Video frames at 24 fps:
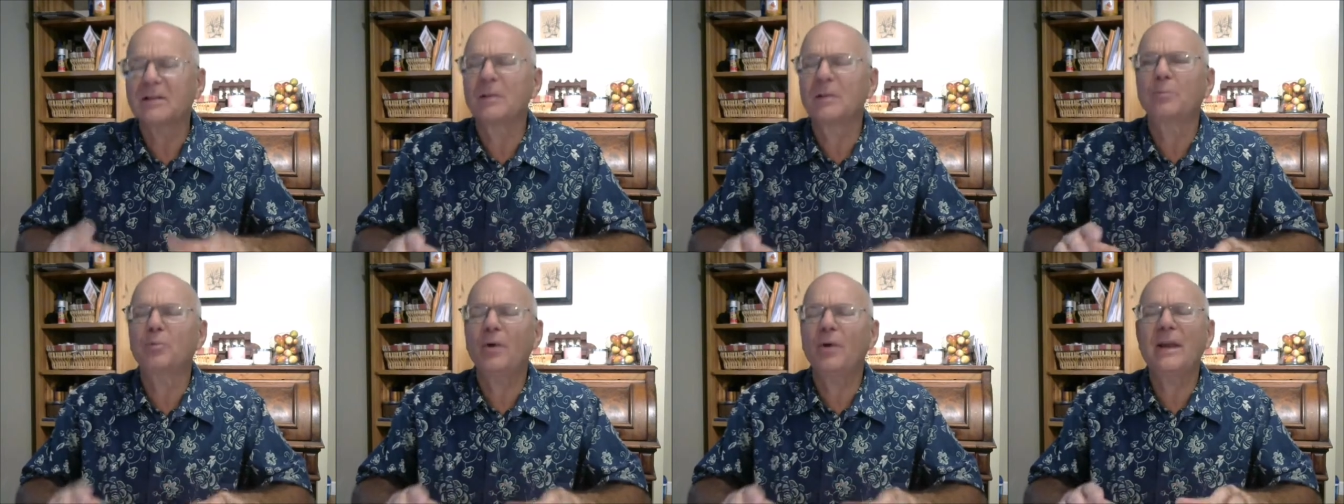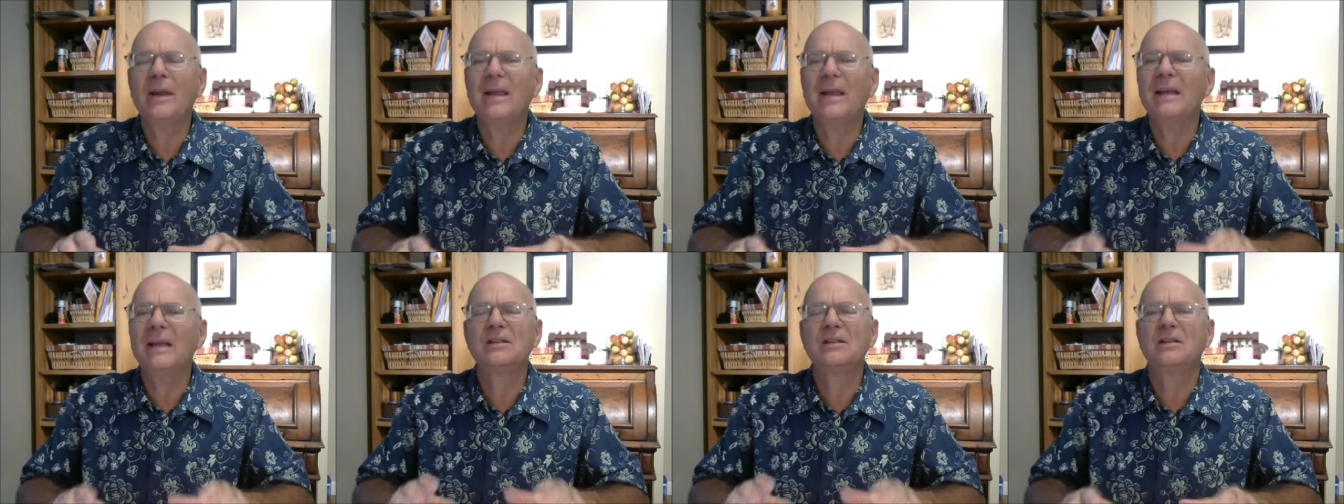to
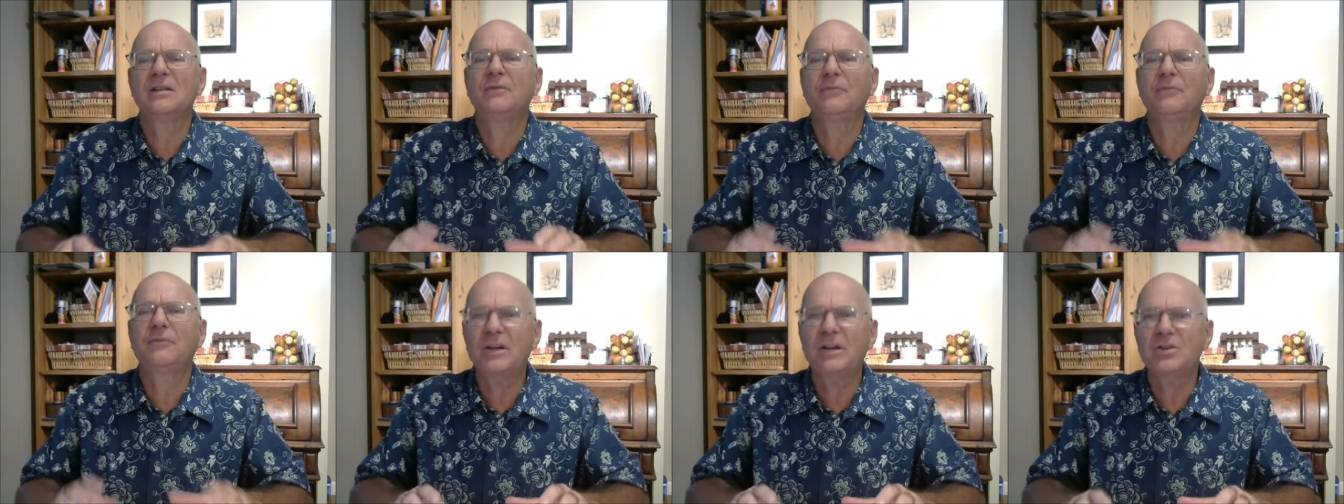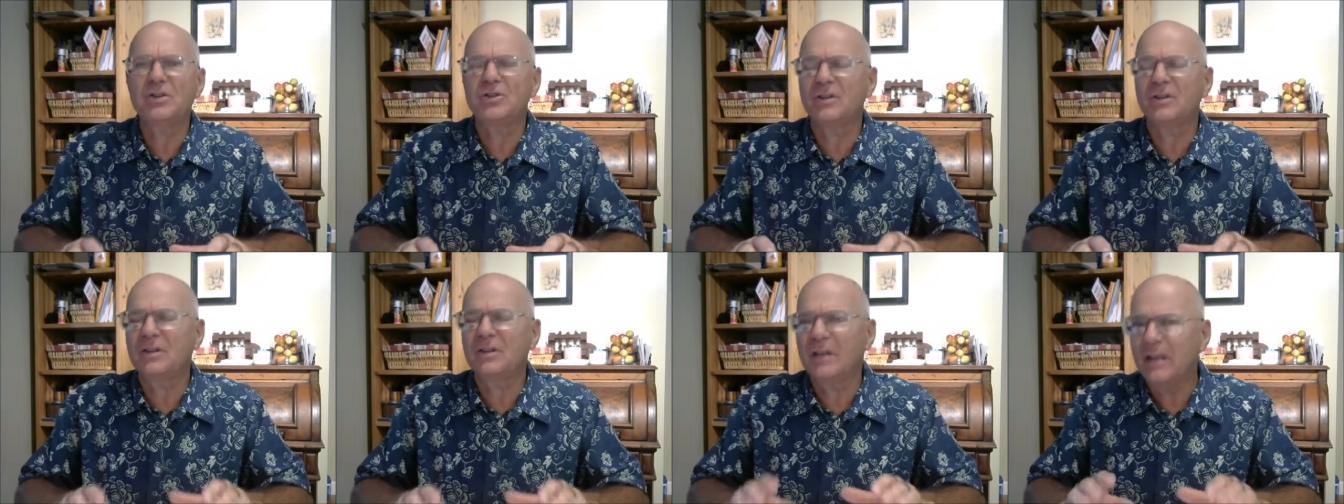bring in
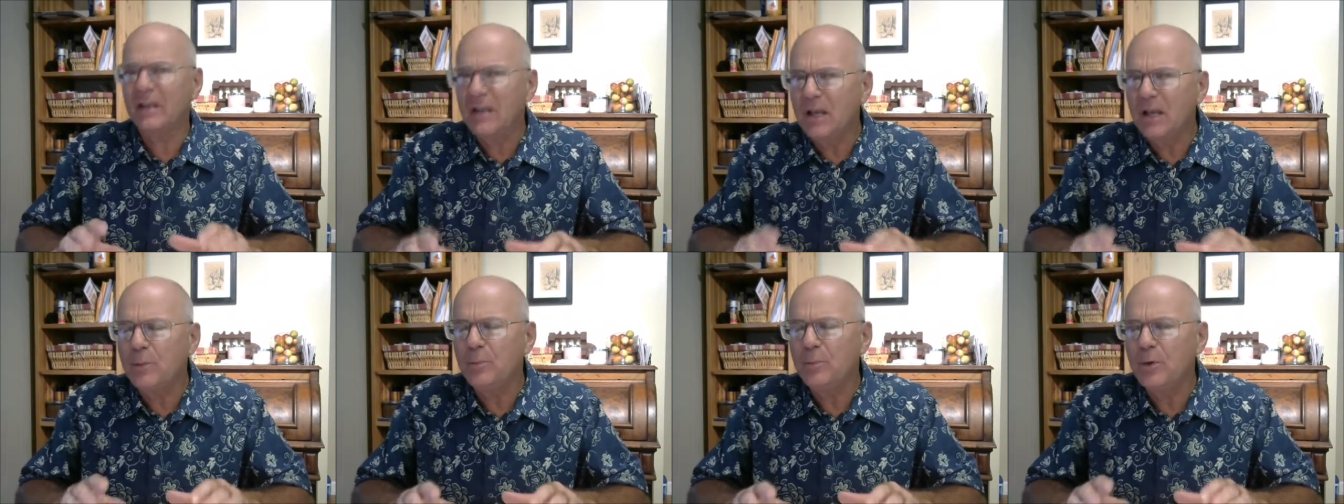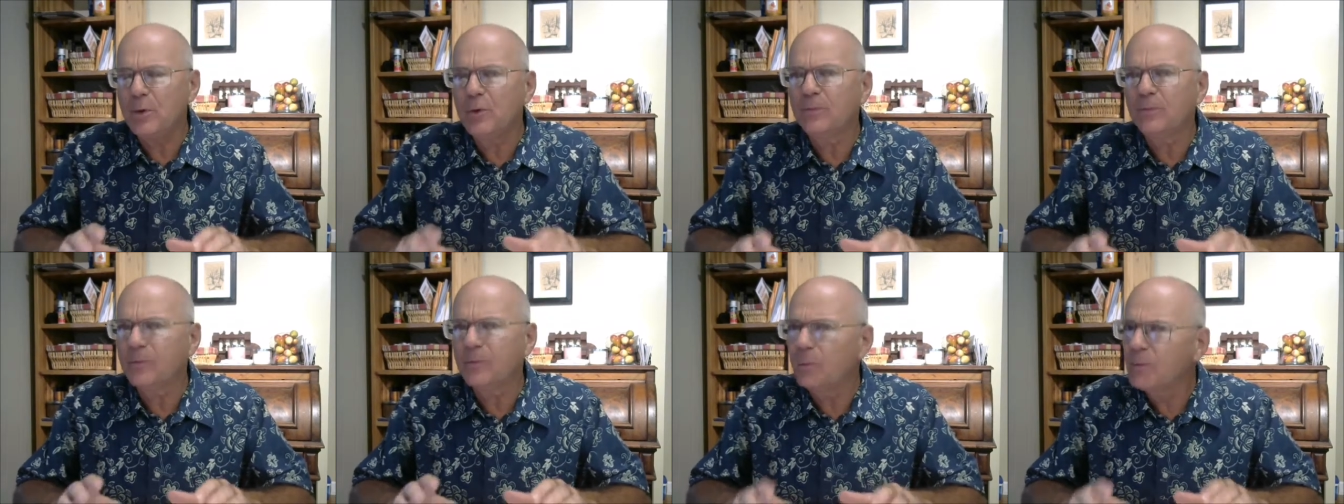division to keep
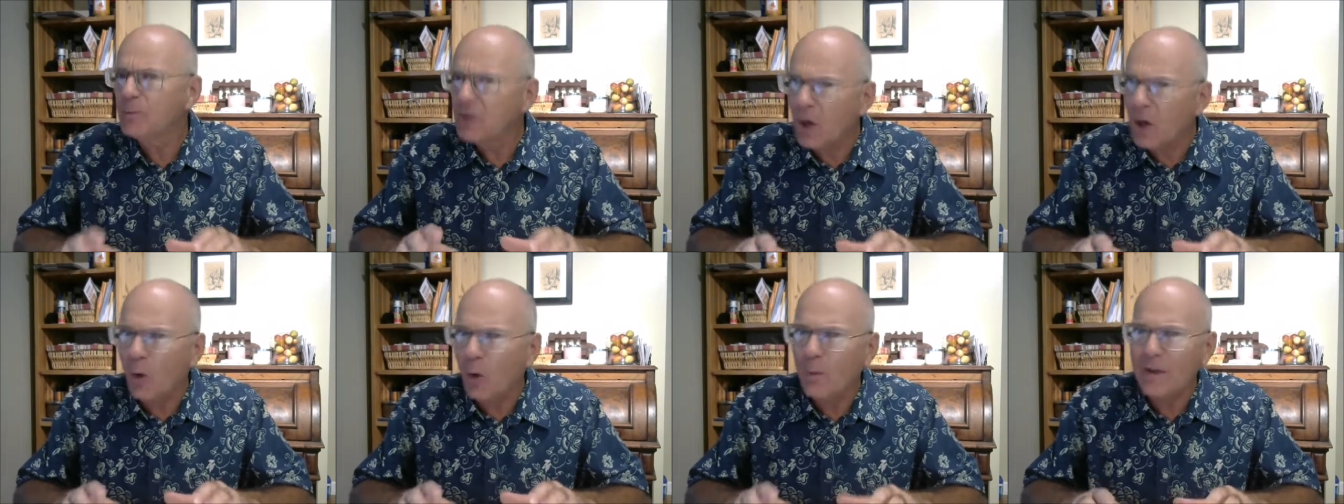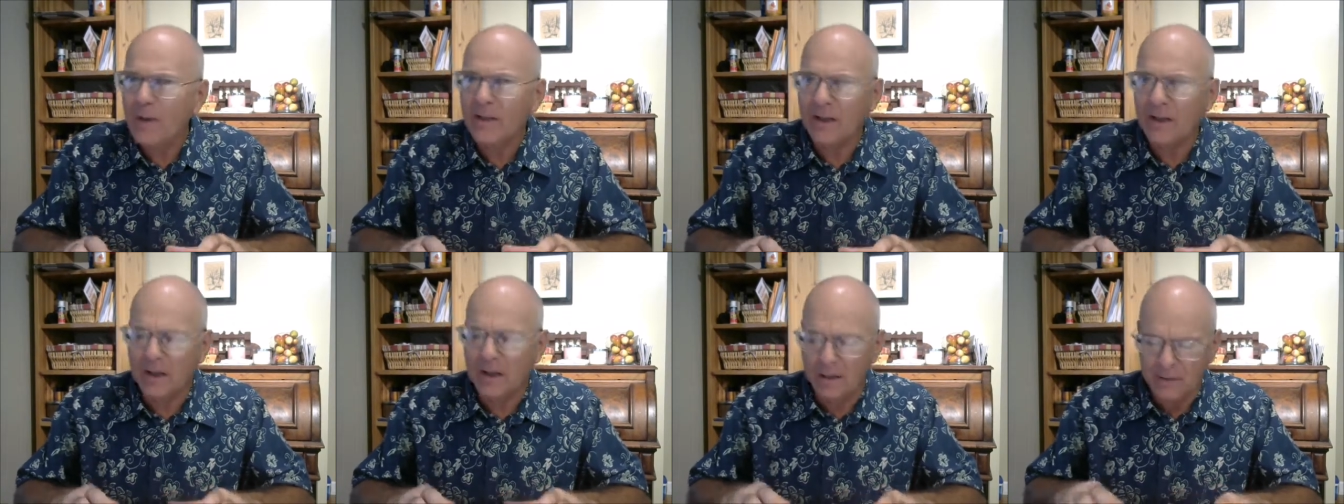you from
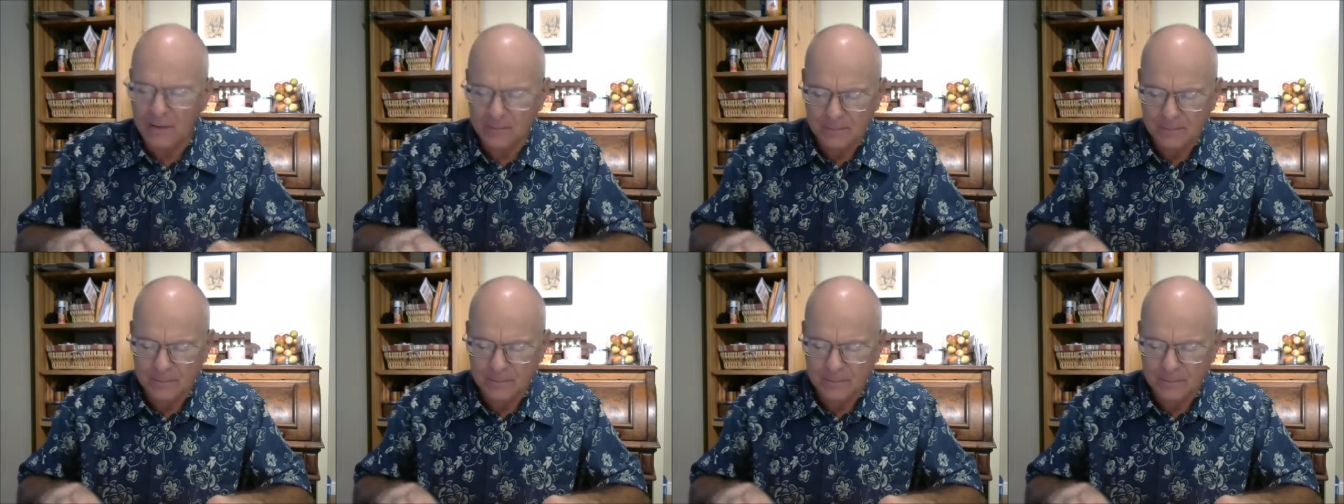going there.